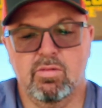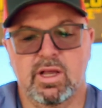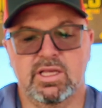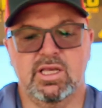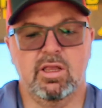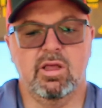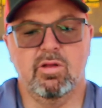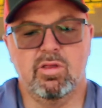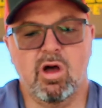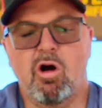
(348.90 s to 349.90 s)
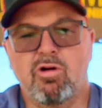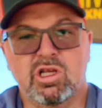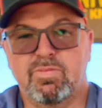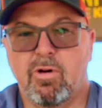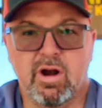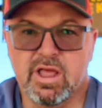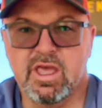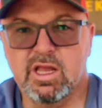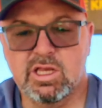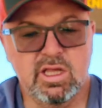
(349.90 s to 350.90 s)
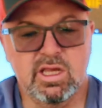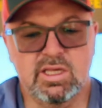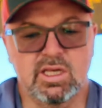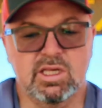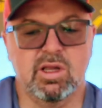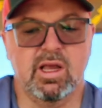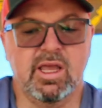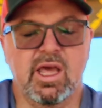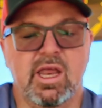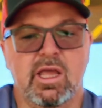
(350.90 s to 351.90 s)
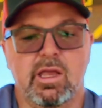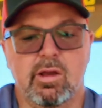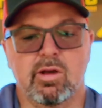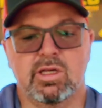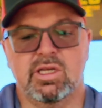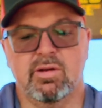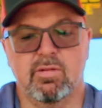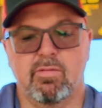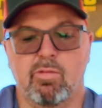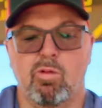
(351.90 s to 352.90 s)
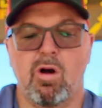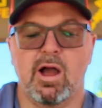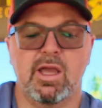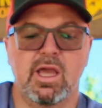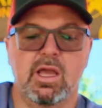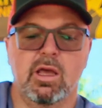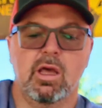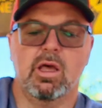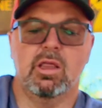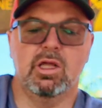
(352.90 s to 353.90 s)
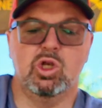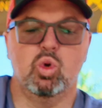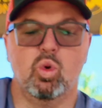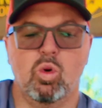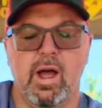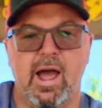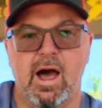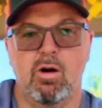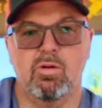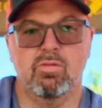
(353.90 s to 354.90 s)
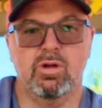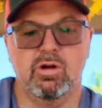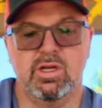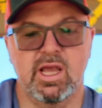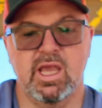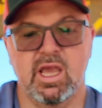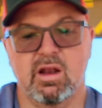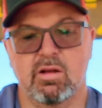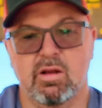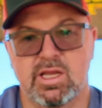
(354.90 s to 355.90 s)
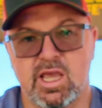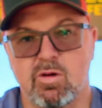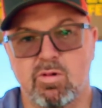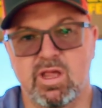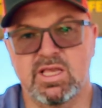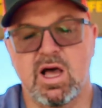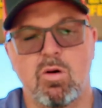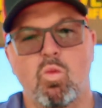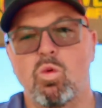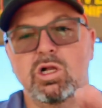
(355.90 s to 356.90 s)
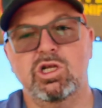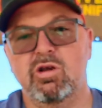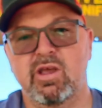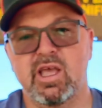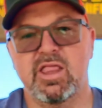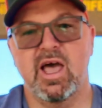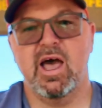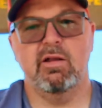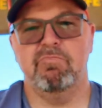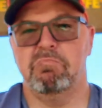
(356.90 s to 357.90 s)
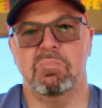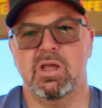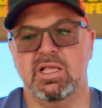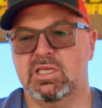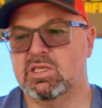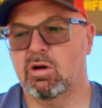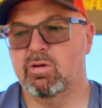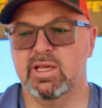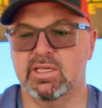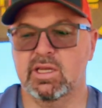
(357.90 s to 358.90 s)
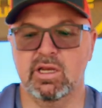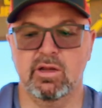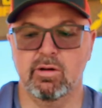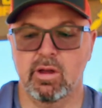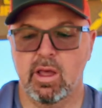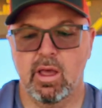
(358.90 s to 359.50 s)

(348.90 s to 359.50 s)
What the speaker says: I said, the hardest part I think to this is getting used to rocking the tool out when you're taking one of these out. Once you get that, it's so easy to do.